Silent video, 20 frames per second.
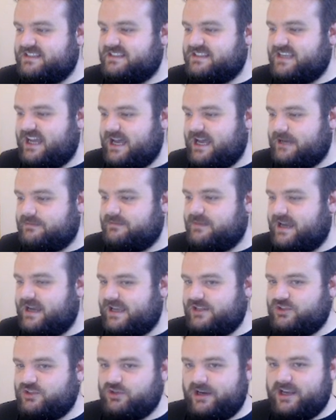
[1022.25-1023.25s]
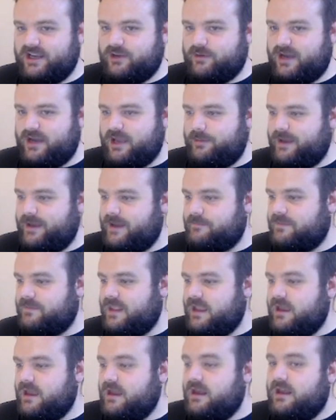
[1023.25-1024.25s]
start. I enjoyed it quite a bit.
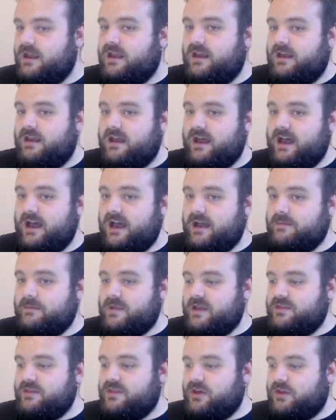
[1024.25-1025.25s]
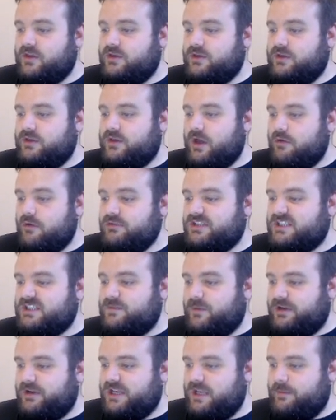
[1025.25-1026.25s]
Um, the Ghost
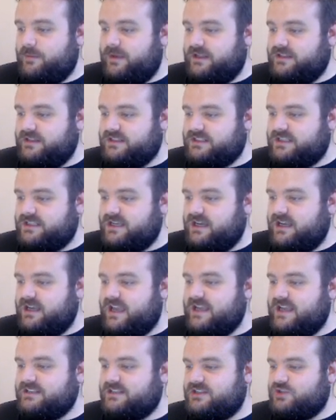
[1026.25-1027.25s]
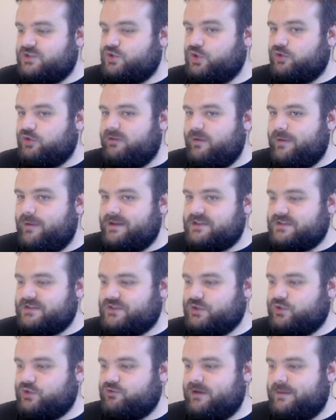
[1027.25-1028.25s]
Monument is a story where the
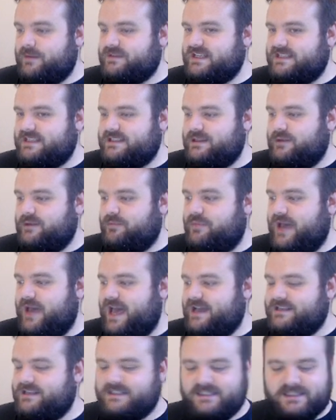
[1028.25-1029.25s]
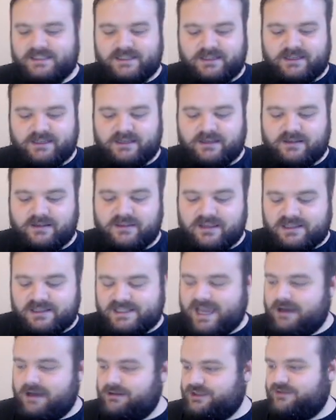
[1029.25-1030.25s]
script isn't the best. Its
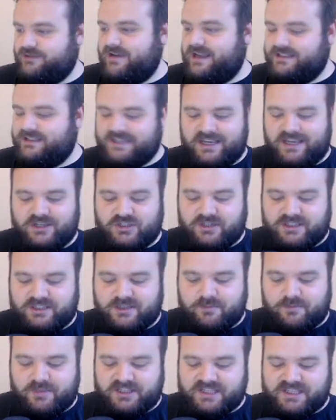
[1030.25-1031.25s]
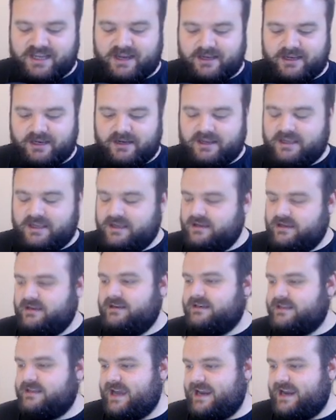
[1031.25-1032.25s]
characterization isn't particularly
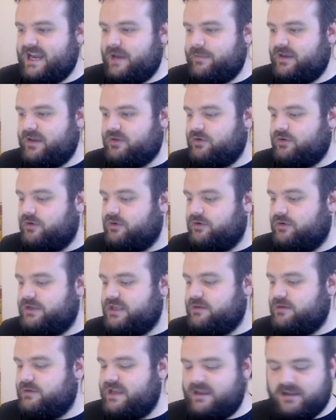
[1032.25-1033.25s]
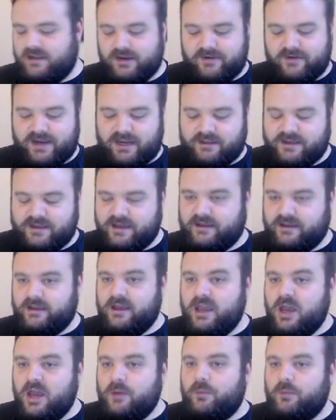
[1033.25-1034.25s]
dynamic or unique or anything,
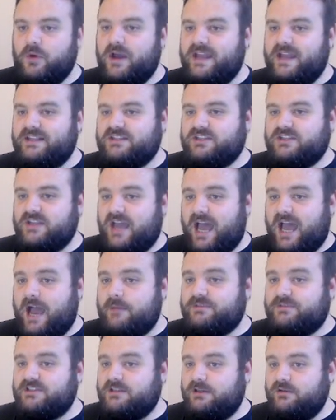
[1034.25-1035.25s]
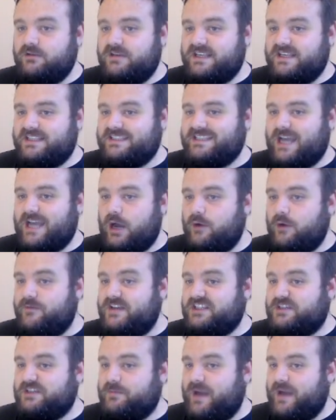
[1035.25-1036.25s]
but it's absolutely
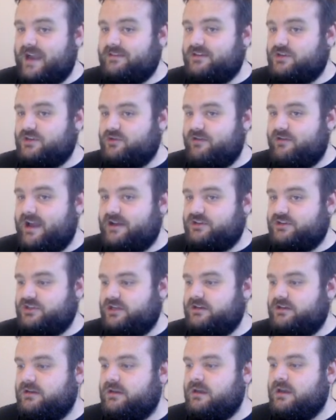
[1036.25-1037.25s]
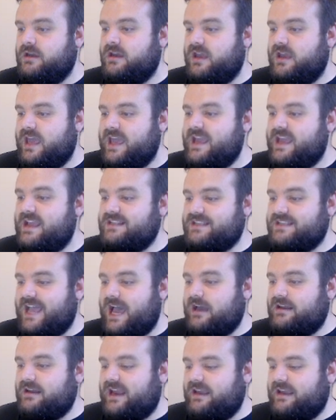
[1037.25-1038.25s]
salvaged by the direction. It is
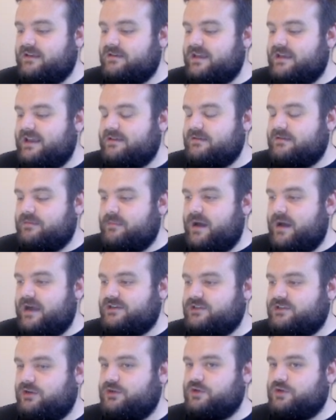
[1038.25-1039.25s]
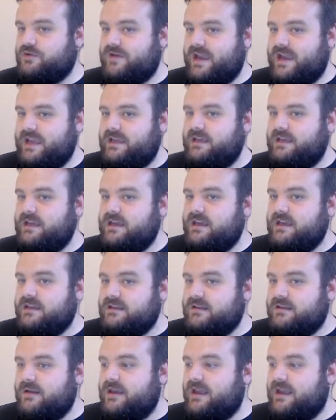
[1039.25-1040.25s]
at, like Mark Tonderai
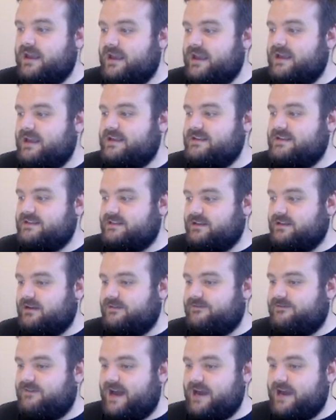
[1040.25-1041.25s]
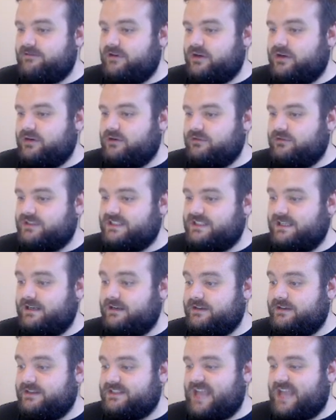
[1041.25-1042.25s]
is firing on all
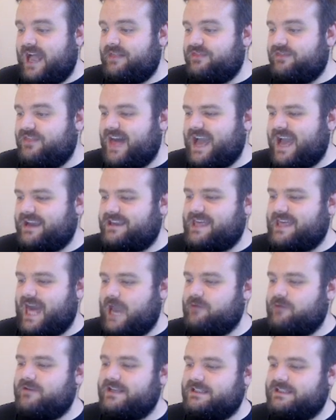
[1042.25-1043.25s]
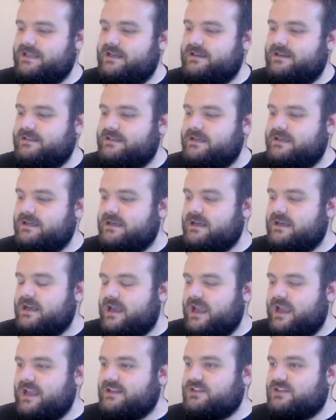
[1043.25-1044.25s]
cylinders, and that carries it
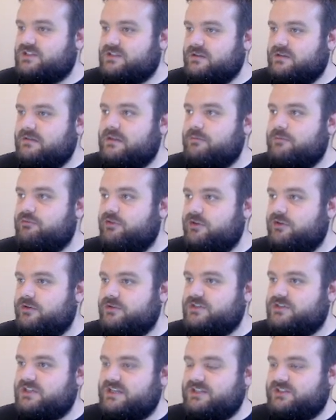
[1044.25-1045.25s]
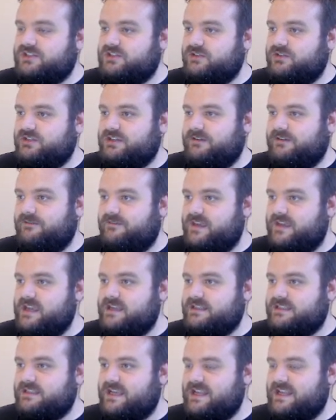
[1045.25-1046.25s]
it's the production is such a
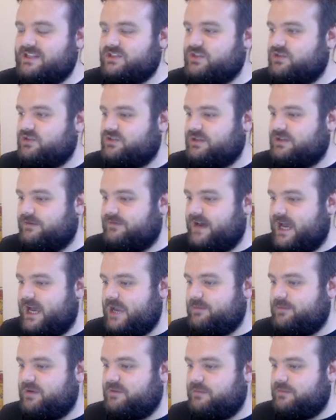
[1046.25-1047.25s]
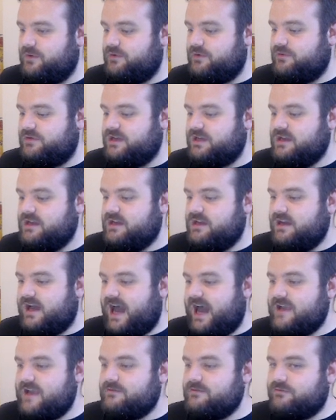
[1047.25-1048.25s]
feat. It's such a vibe and mood.
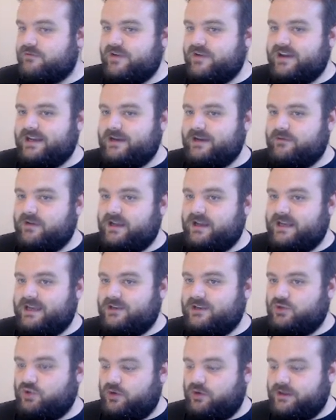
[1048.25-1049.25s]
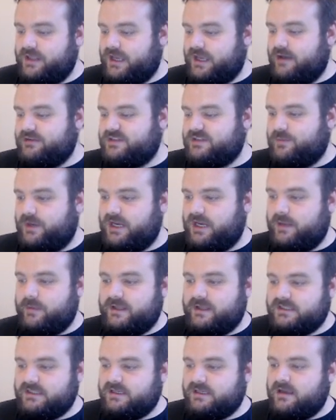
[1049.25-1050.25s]
I really, really enjoy the Ghost
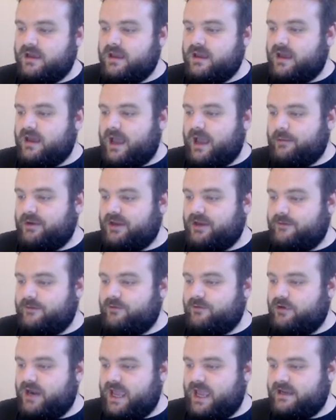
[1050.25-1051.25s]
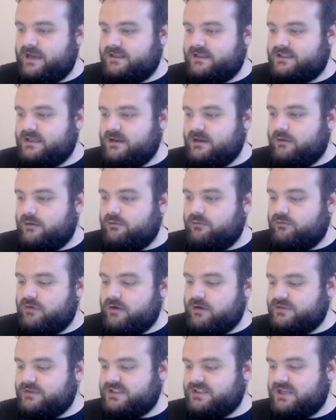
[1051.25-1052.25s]
Monument. I'm gonna go for an eight.
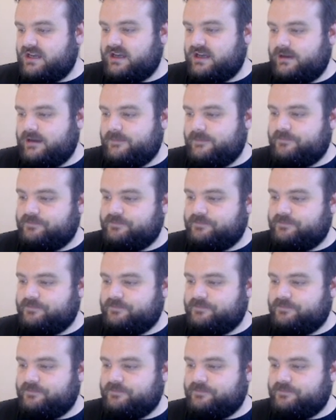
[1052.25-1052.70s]
Rosa,